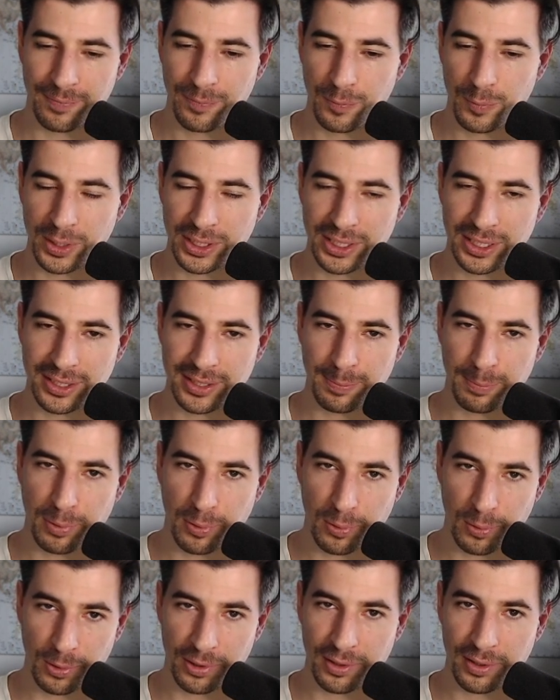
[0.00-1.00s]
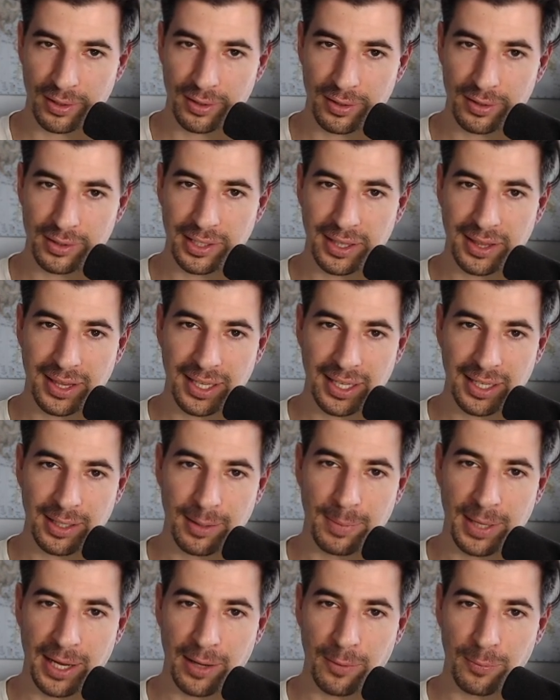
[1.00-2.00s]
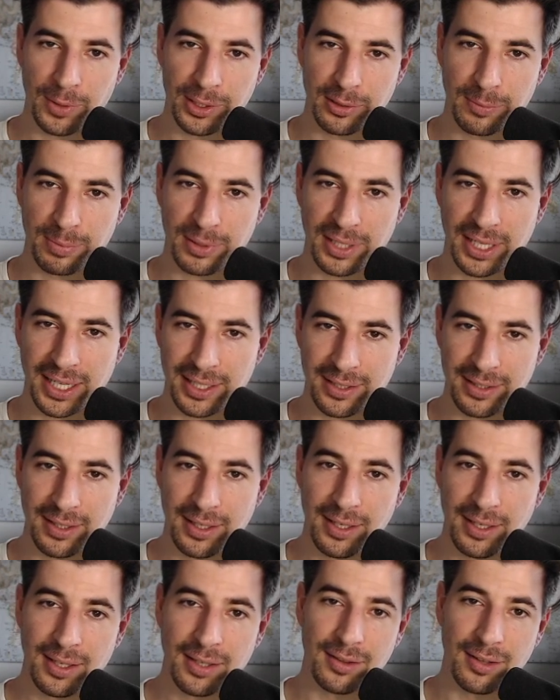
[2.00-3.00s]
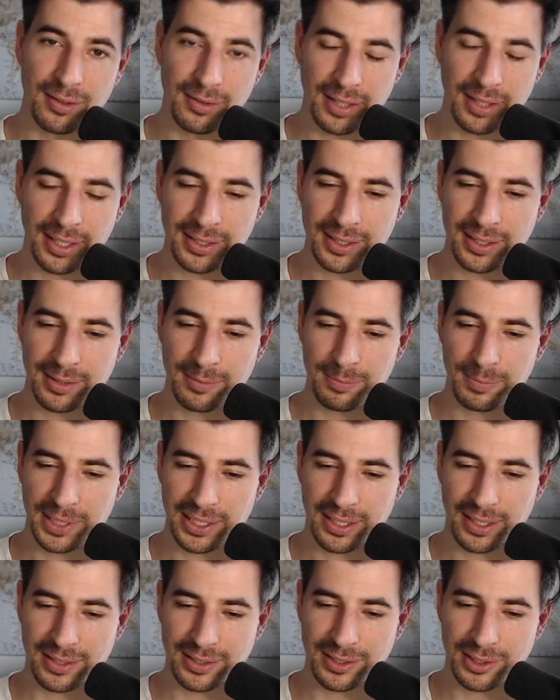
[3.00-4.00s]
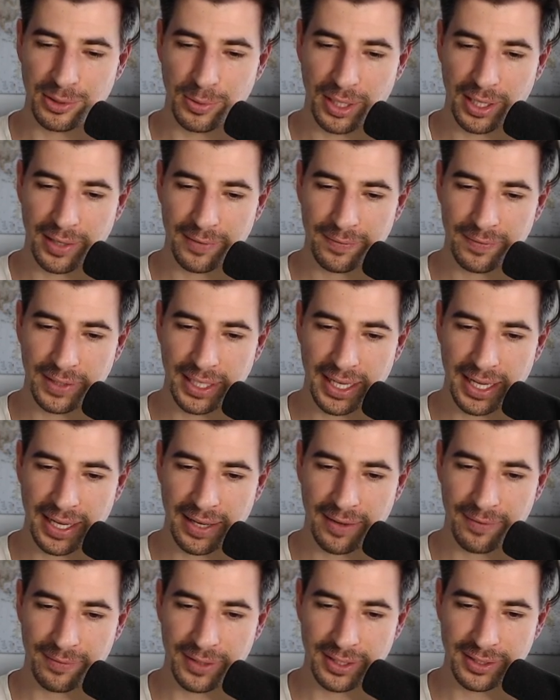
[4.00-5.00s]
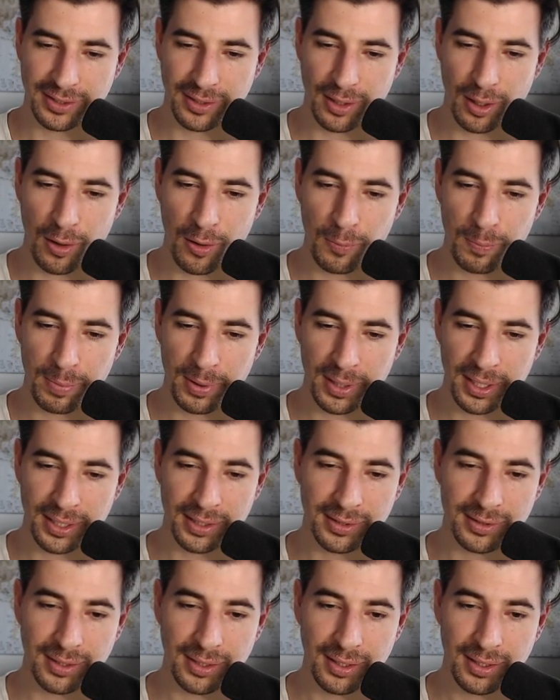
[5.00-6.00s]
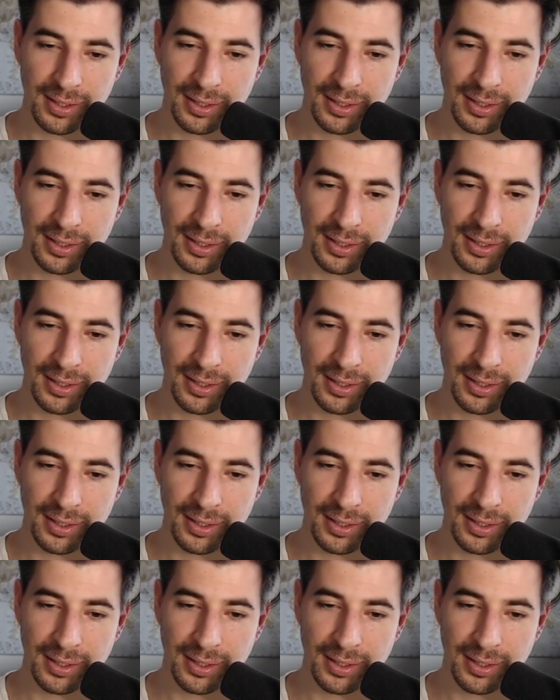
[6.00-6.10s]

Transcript: which is important to think about when you're playing the London, because you often have this open